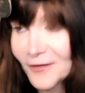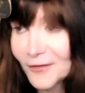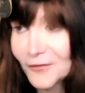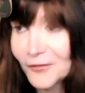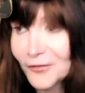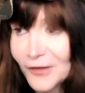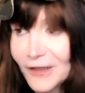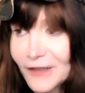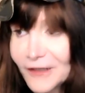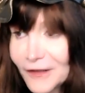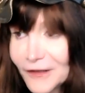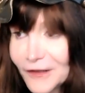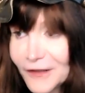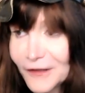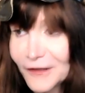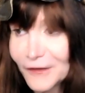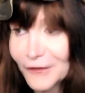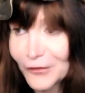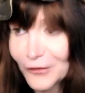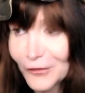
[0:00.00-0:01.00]
created
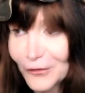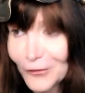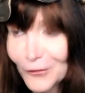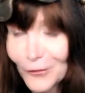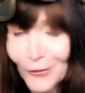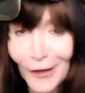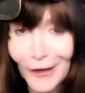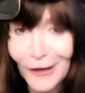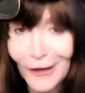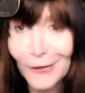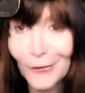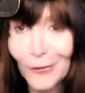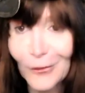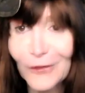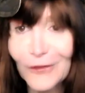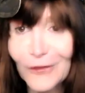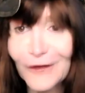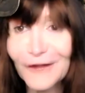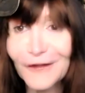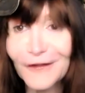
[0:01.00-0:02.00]
in a certain way and it
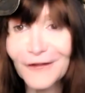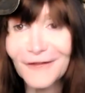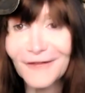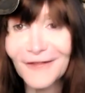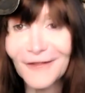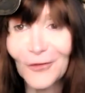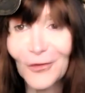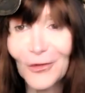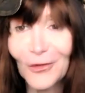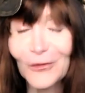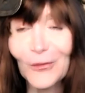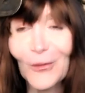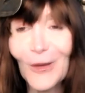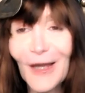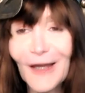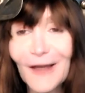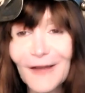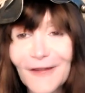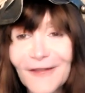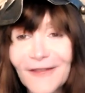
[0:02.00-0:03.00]
works
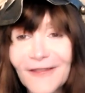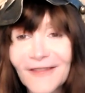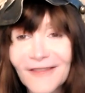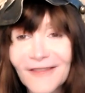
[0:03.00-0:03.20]
well.